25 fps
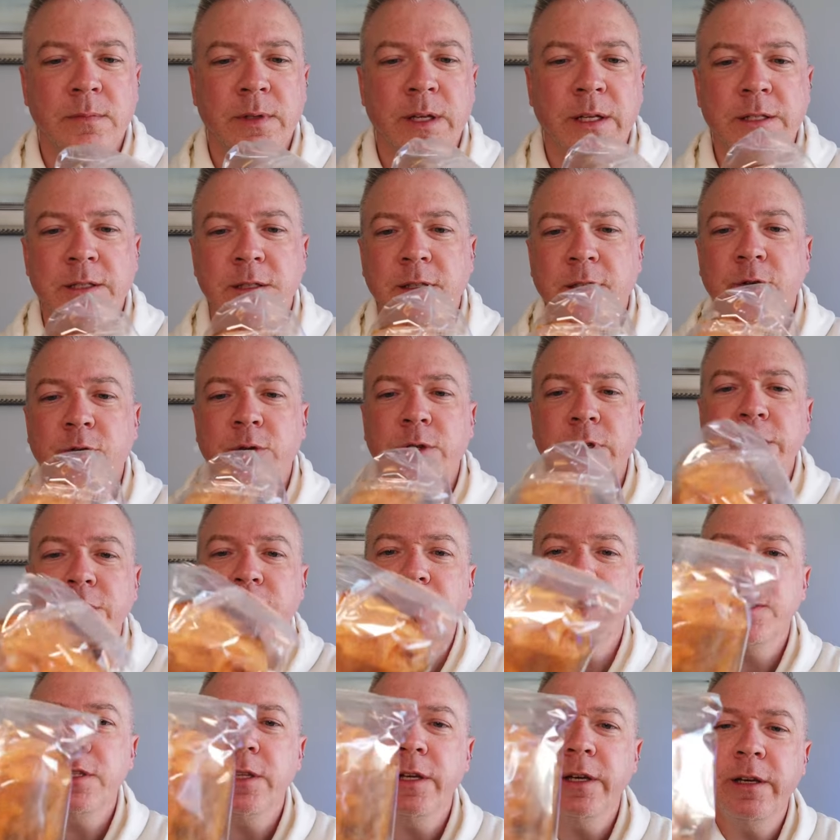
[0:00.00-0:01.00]
it's literally
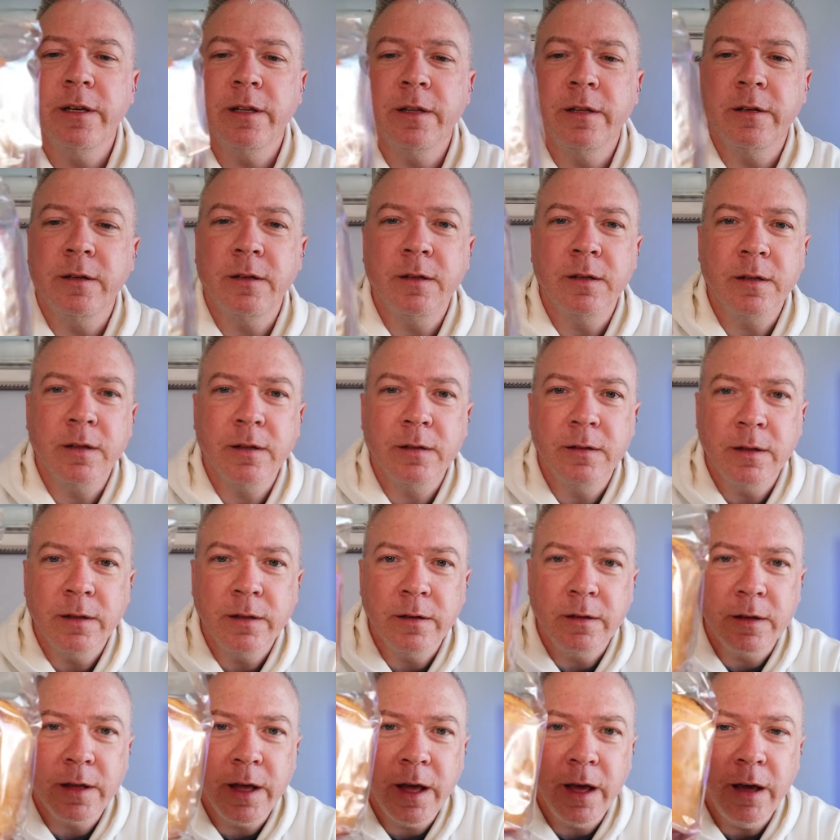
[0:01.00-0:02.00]
just like a little, a
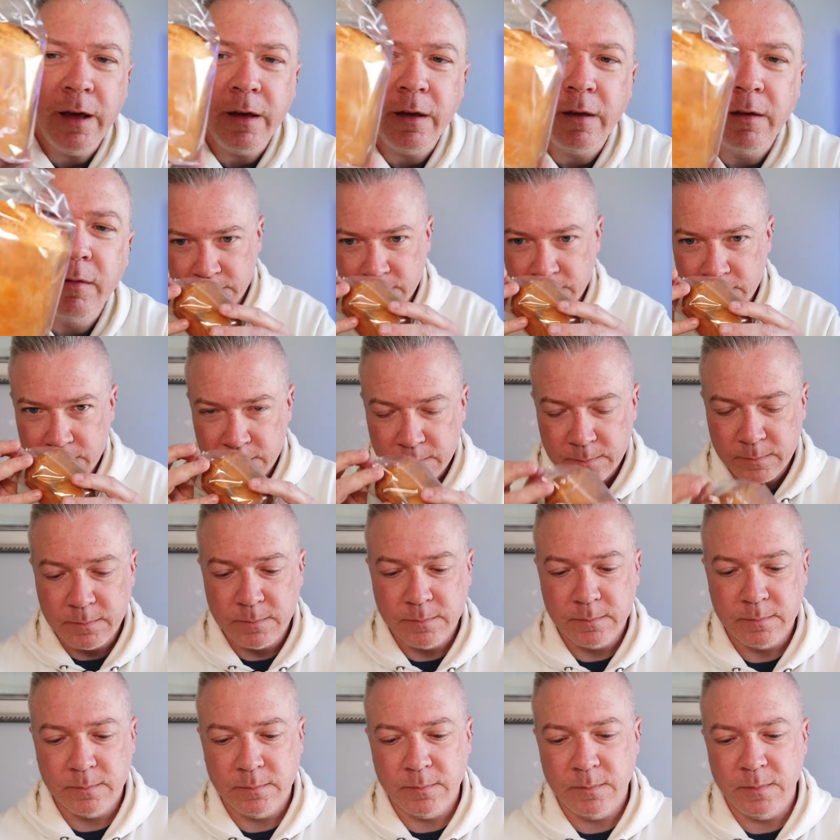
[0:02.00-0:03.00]
little cake.
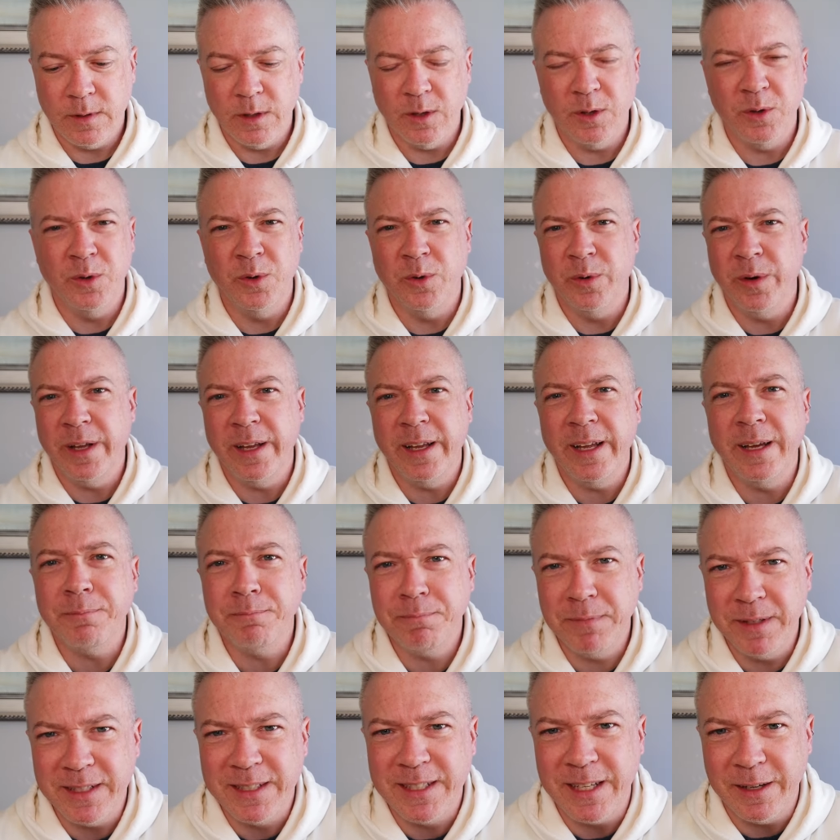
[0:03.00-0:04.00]
Oh, it,
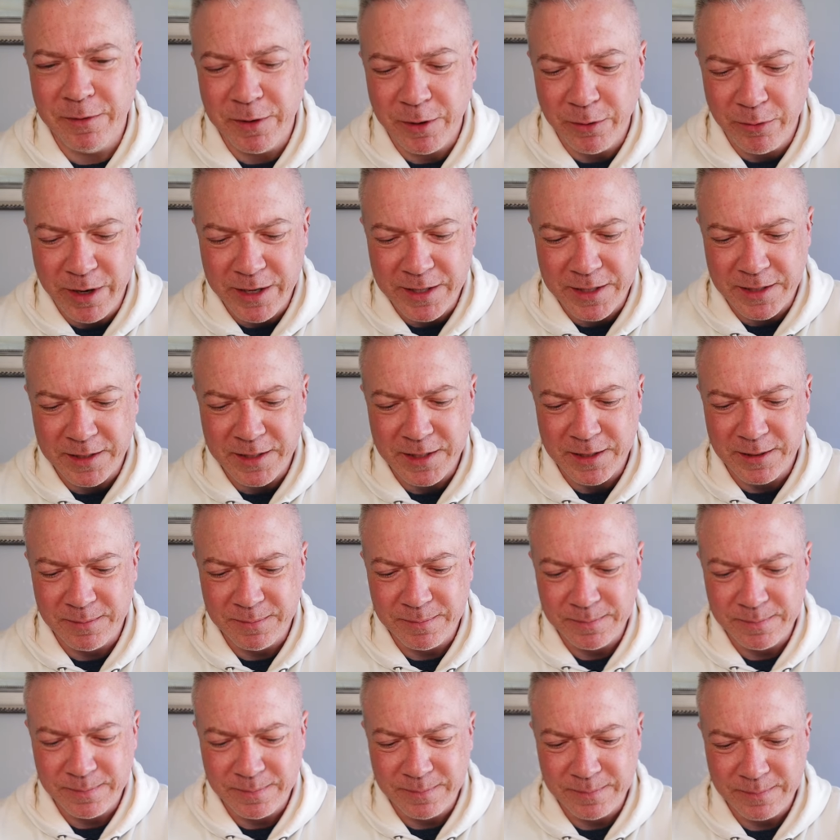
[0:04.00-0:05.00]
yep, it's definitely raisins.
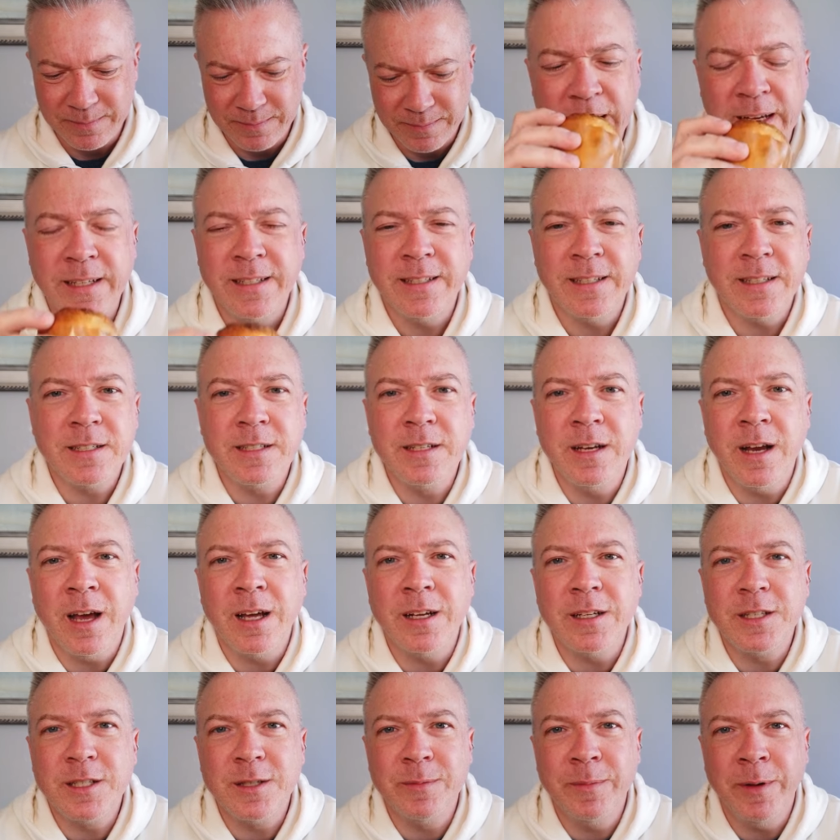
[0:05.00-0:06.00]
It does
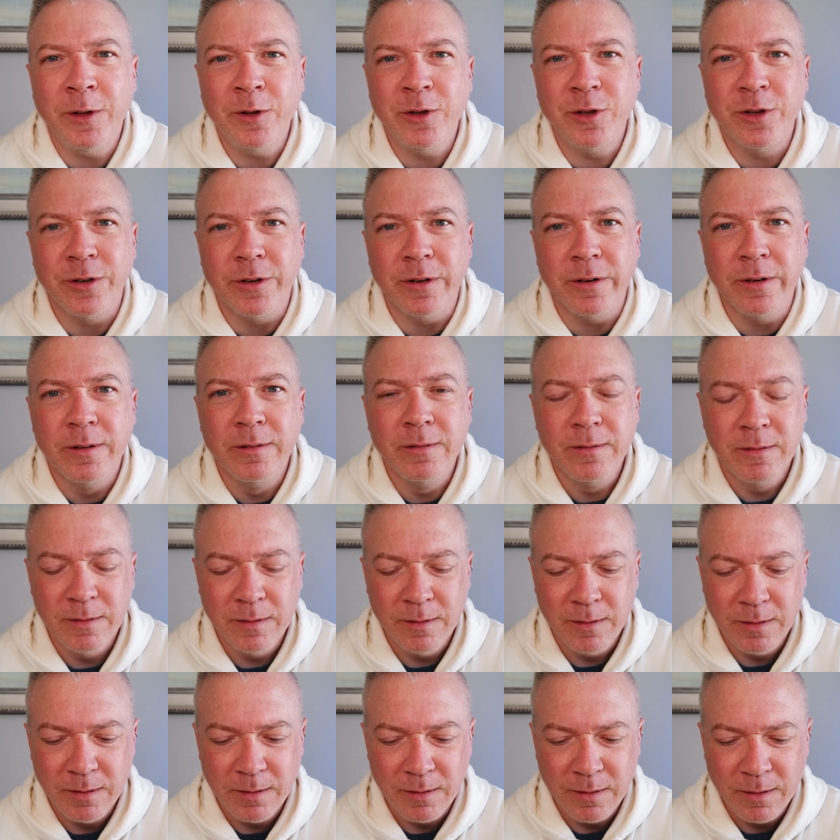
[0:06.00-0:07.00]
not smell good.
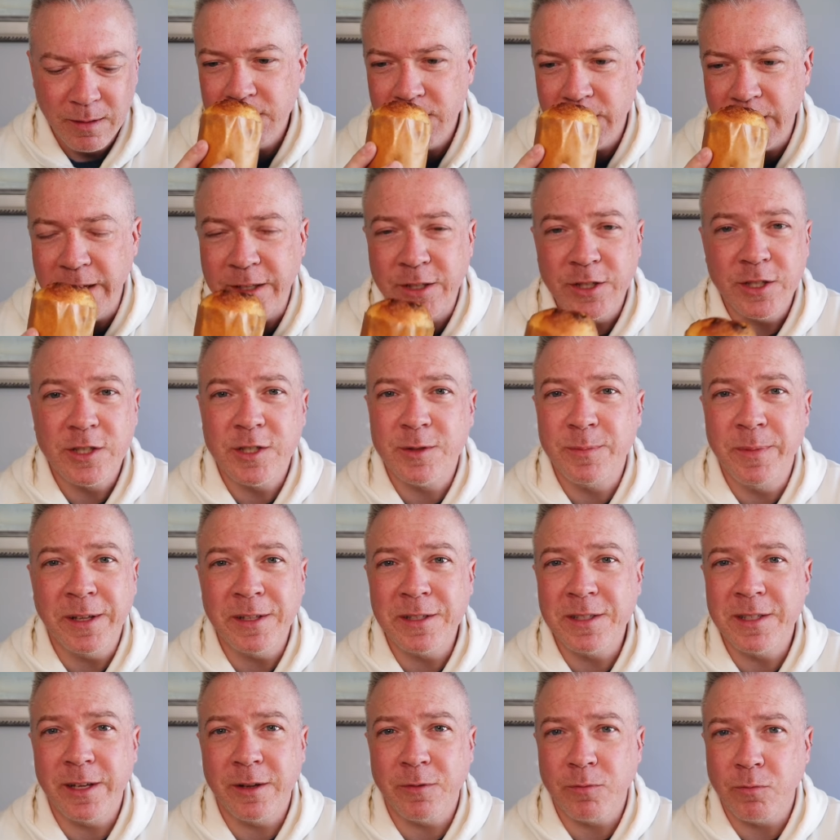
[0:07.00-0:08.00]
It just
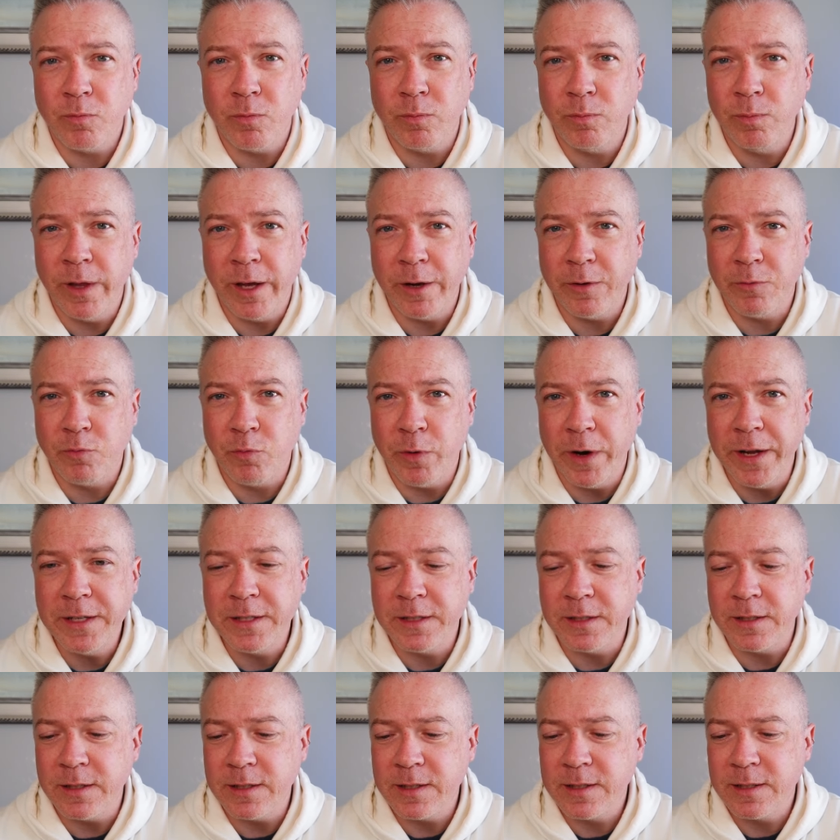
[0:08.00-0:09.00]
smells like like
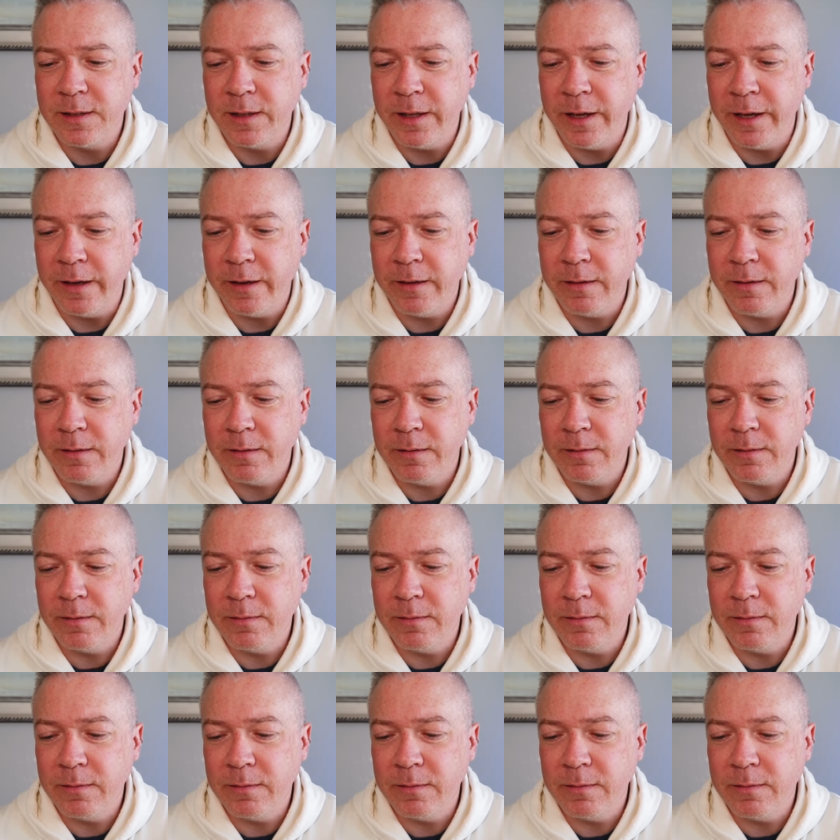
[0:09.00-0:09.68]
raisins, like